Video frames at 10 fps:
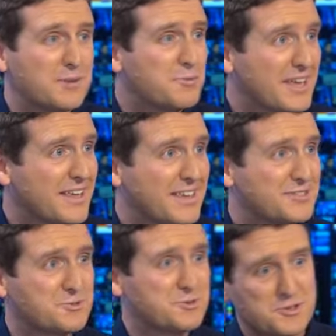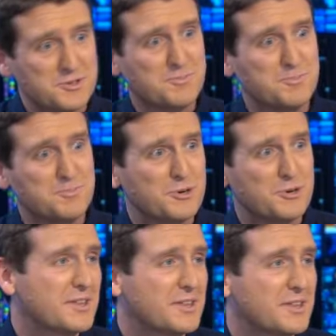equally, there's also sort of pushing
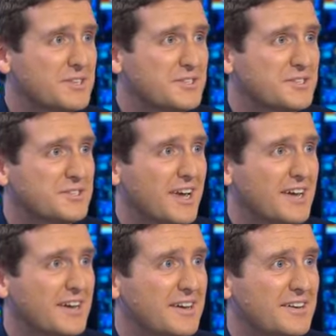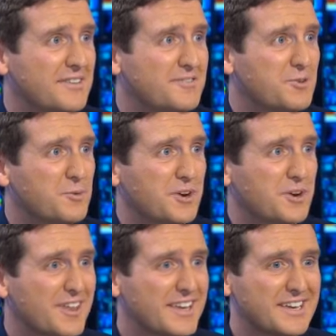other ministers forward.
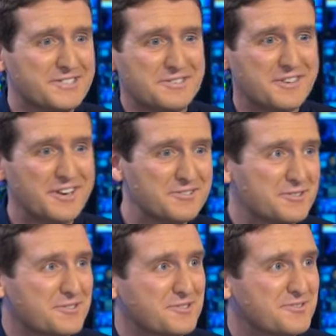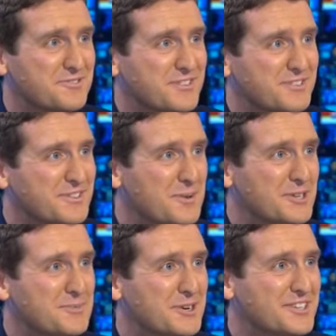I think it's you
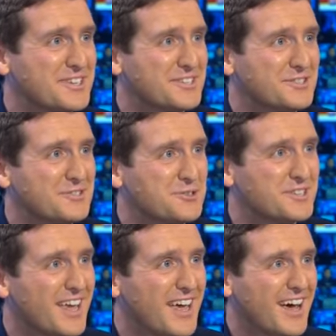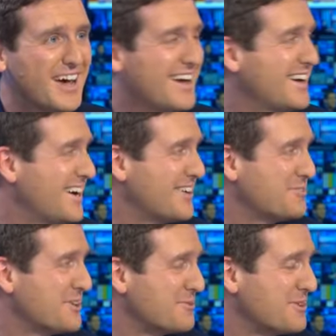pays your money, you takes your choice
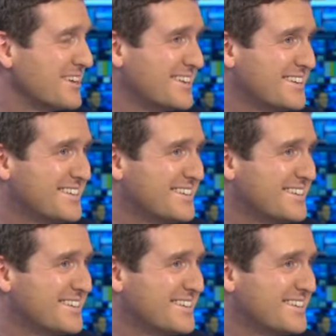on that one. I think.